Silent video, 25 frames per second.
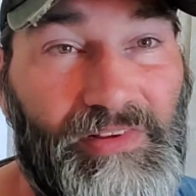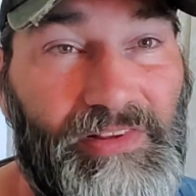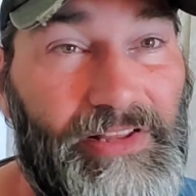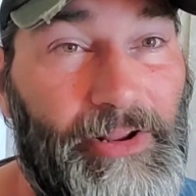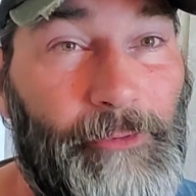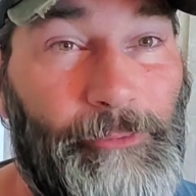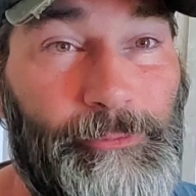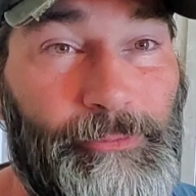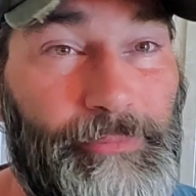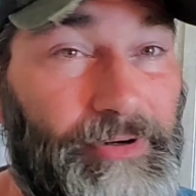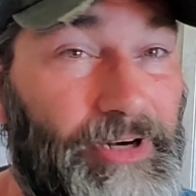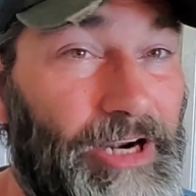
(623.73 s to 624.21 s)

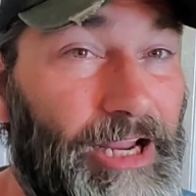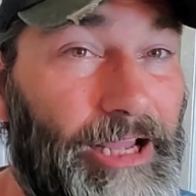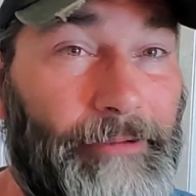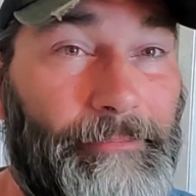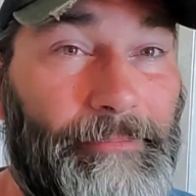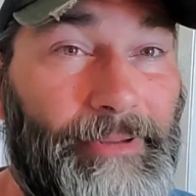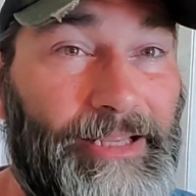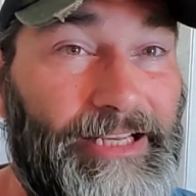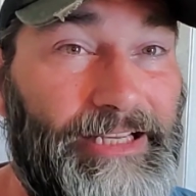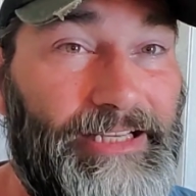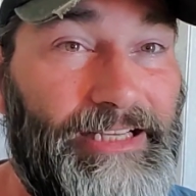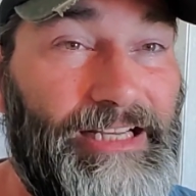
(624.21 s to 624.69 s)
Nope, not
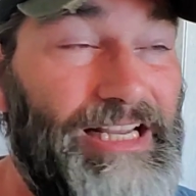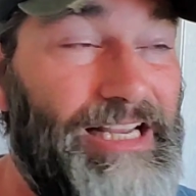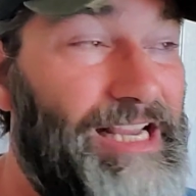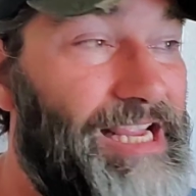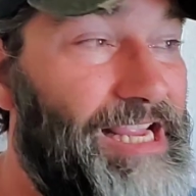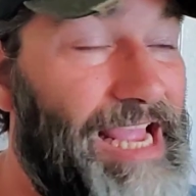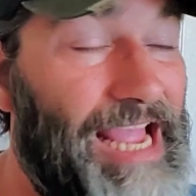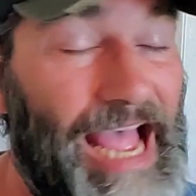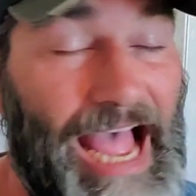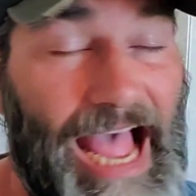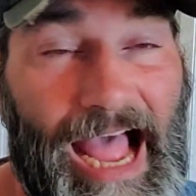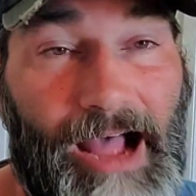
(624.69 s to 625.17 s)
me.
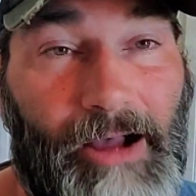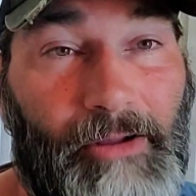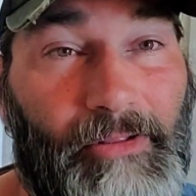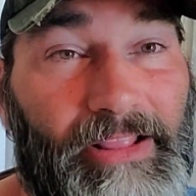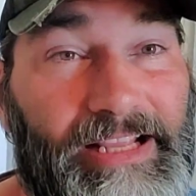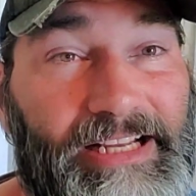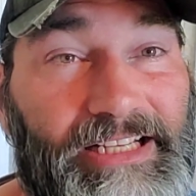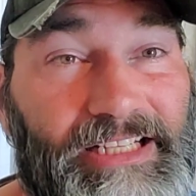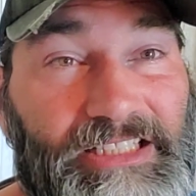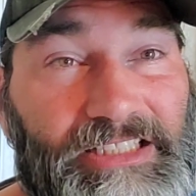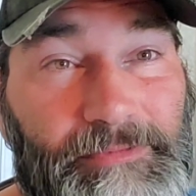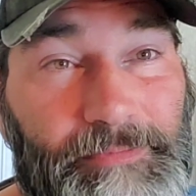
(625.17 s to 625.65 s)
I'll
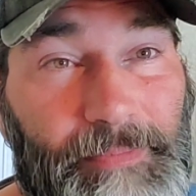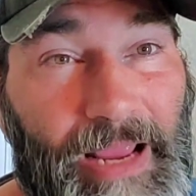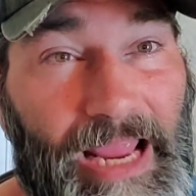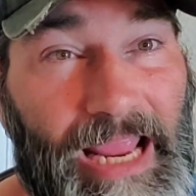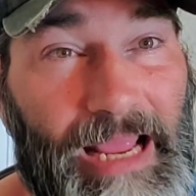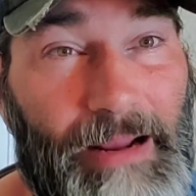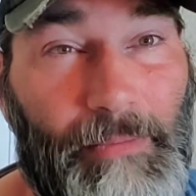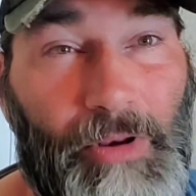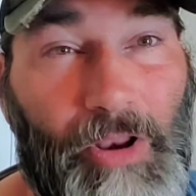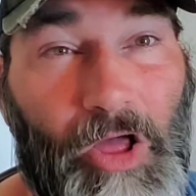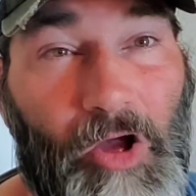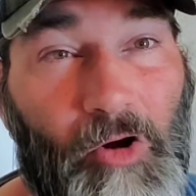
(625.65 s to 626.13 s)
eat
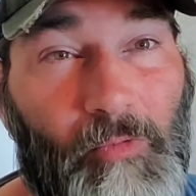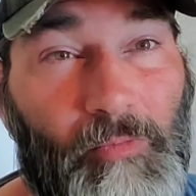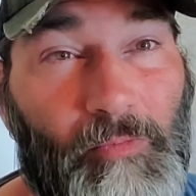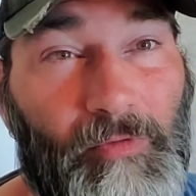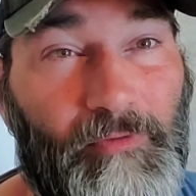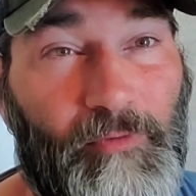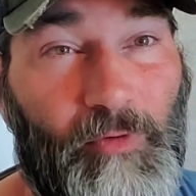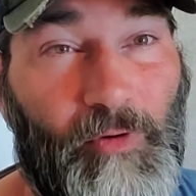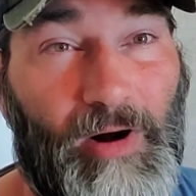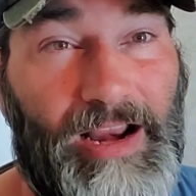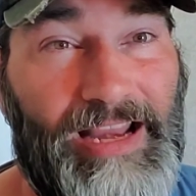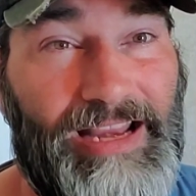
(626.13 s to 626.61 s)
spam long
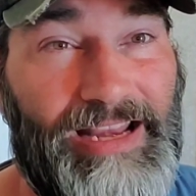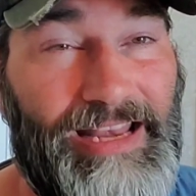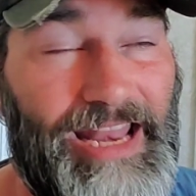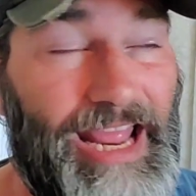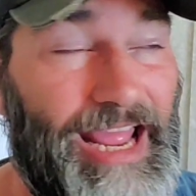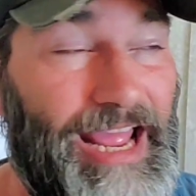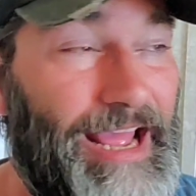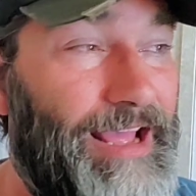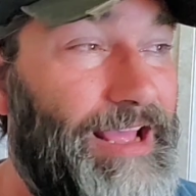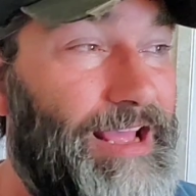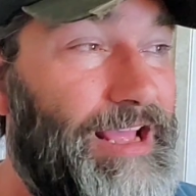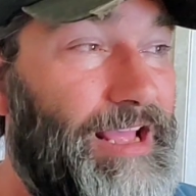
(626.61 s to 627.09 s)
before I eat
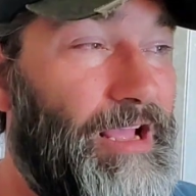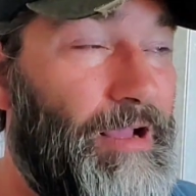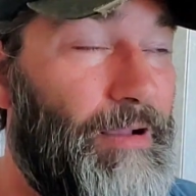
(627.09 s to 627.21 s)
that.